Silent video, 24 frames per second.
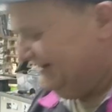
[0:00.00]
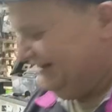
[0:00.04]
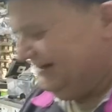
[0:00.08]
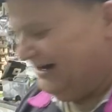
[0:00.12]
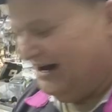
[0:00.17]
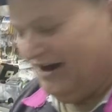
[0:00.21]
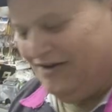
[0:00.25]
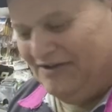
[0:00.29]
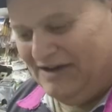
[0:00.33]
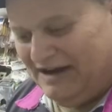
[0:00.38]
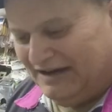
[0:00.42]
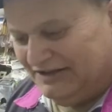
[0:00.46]

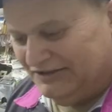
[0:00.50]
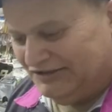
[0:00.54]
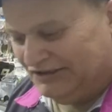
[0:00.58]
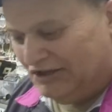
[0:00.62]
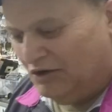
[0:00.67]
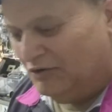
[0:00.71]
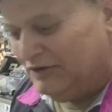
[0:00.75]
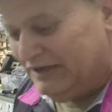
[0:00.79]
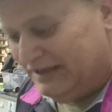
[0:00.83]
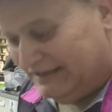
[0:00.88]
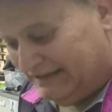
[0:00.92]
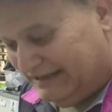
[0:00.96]
All right,
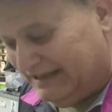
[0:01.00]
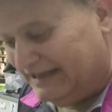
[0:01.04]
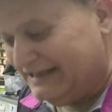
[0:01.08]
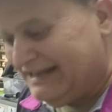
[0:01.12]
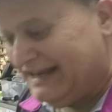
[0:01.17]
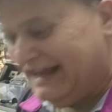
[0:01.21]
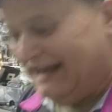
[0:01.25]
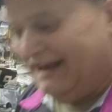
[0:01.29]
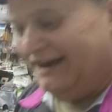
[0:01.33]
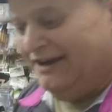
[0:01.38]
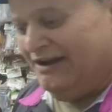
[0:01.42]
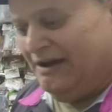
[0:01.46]
so you did
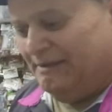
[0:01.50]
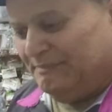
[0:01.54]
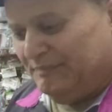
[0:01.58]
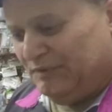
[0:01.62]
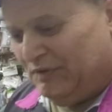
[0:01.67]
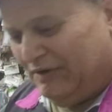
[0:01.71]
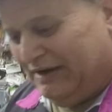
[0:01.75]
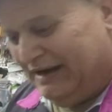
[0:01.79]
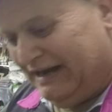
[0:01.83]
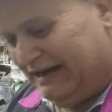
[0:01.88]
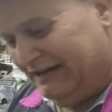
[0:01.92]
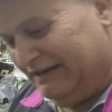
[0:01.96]
get an
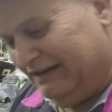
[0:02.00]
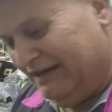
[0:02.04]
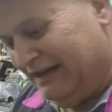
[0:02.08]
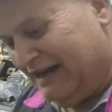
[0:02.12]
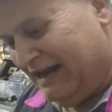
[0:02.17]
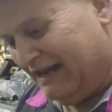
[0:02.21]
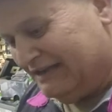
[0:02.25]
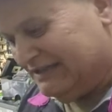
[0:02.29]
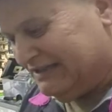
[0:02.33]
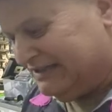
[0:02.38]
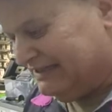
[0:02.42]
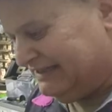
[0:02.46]
upgrade. You
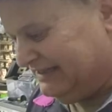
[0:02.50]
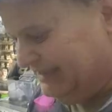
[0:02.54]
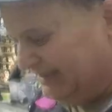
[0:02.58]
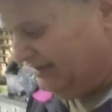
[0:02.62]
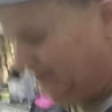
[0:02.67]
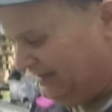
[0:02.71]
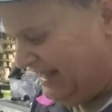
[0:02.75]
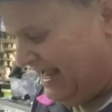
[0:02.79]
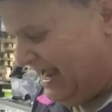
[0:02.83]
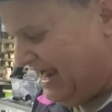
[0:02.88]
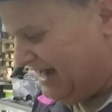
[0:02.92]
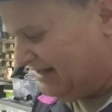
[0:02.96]
got
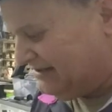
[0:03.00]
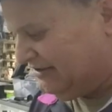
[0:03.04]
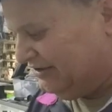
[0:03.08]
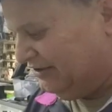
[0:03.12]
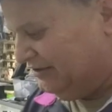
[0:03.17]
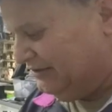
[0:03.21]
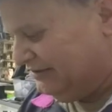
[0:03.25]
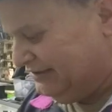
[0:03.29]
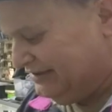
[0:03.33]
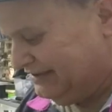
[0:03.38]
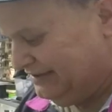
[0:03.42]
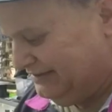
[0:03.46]
steel
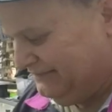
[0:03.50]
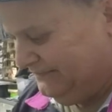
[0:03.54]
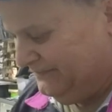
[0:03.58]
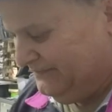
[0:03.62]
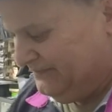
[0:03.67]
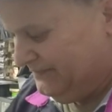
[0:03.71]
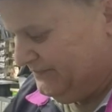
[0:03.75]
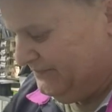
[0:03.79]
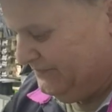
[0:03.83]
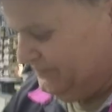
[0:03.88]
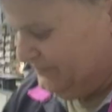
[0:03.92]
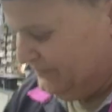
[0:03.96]
axles,
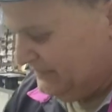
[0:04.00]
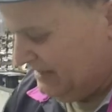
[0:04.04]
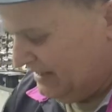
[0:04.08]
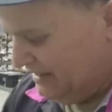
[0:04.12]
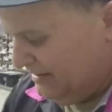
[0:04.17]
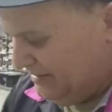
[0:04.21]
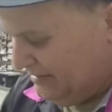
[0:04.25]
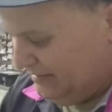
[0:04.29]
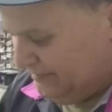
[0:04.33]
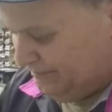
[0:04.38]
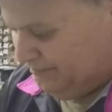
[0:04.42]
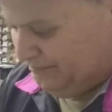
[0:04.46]

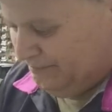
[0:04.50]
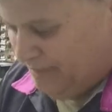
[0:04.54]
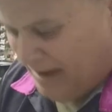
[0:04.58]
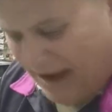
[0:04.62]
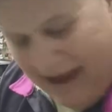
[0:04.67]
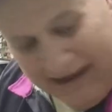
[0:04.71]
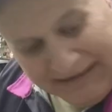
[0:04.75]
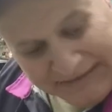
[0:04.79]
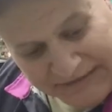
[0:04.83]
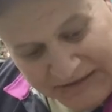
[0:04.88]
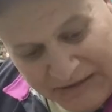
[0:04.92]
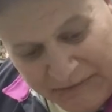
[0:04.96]

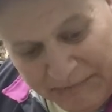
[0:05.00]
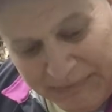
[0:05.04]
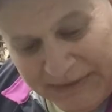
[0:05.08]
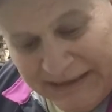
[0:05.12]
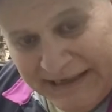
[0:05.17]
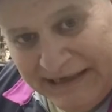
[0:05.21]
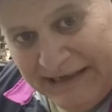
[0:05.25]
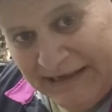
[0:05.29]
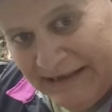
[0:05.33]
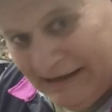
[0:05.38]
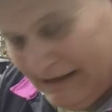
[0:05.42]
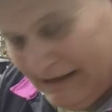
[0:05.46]
possibly